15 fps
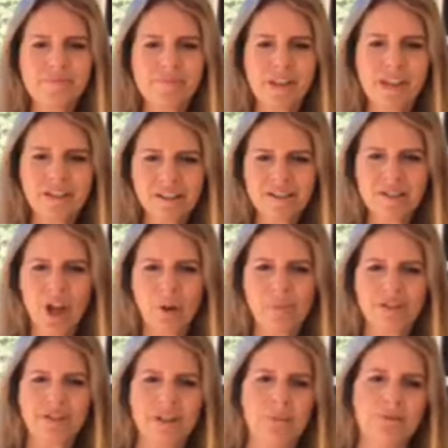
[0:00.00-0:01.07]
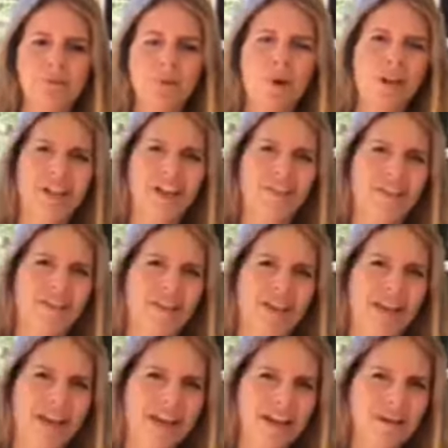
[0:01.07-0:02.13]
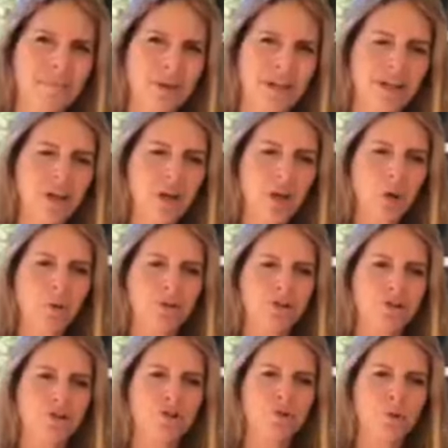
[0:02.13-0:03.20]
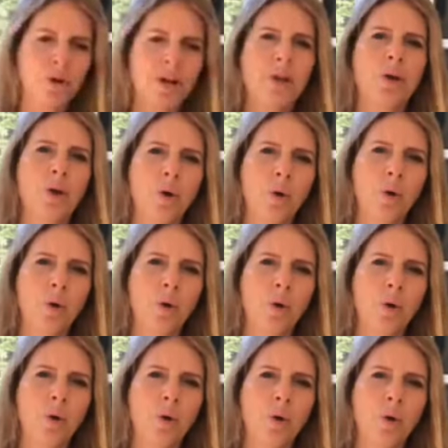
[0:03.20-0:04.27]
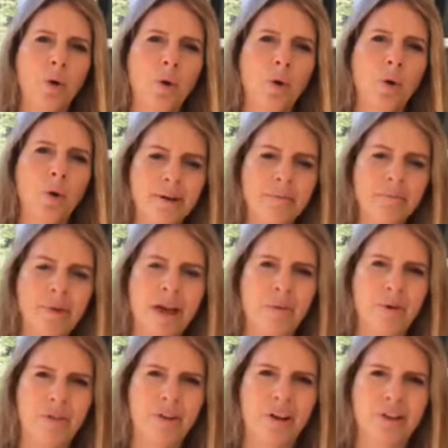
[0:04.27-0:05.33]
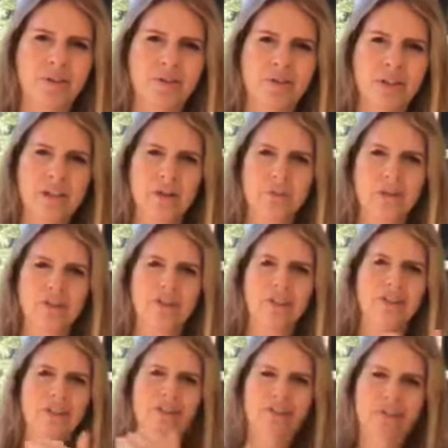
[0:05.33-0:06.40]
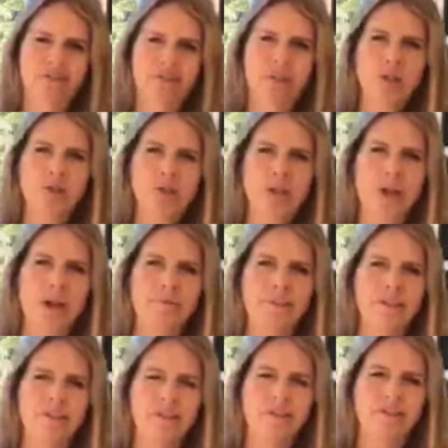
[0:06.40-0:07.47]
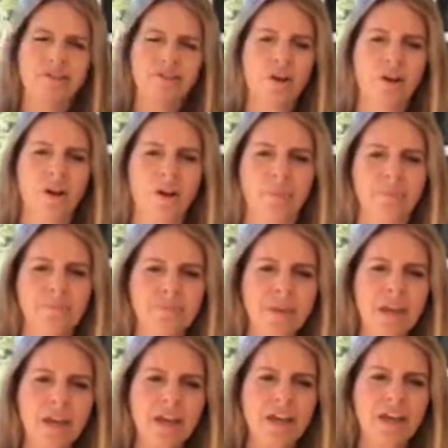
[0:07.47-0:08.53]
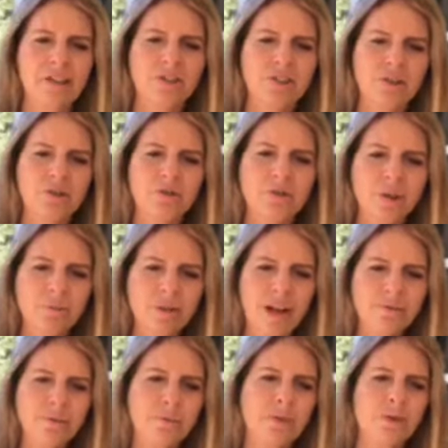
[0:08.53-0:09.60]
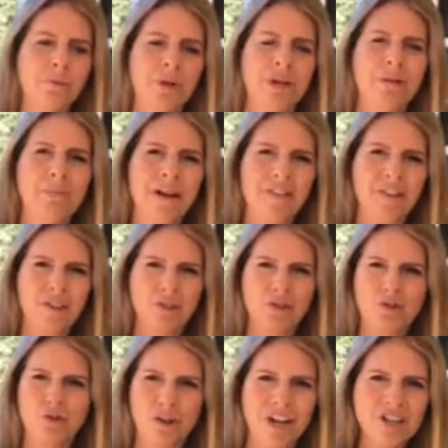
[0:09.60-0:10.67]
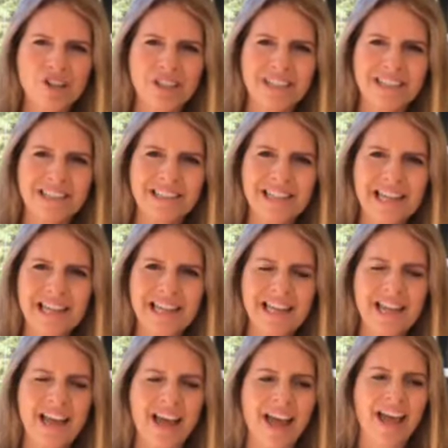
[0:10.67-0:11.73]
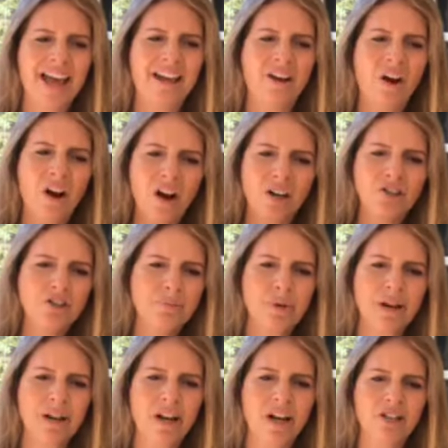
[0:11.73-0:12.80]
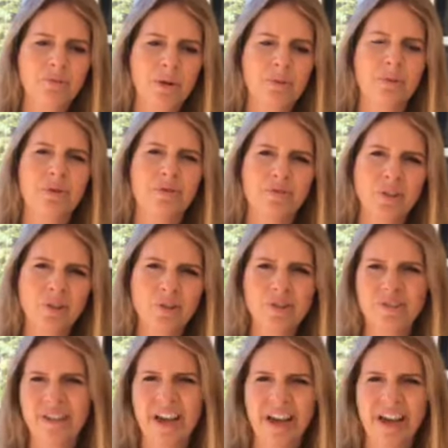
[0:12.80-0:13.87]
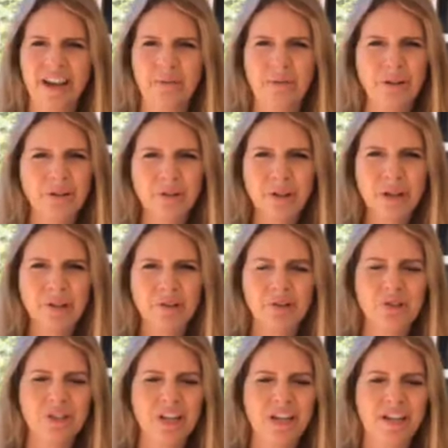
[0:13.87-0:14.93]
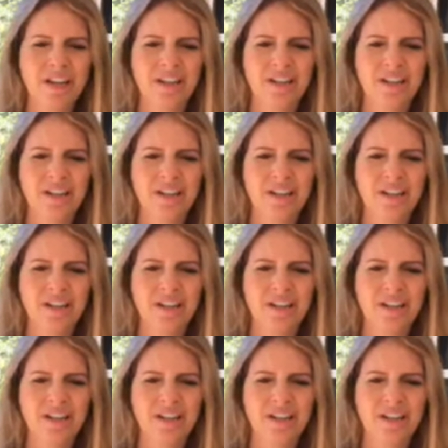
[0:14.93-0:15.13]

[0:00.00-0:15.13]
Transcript: The psalmist keeps pointing out that the enemy was destroying God met with us. We see this a few times in this psalm. And so sometimes when we read about the destruction and hardship on God's people, we feel sad and we don't understand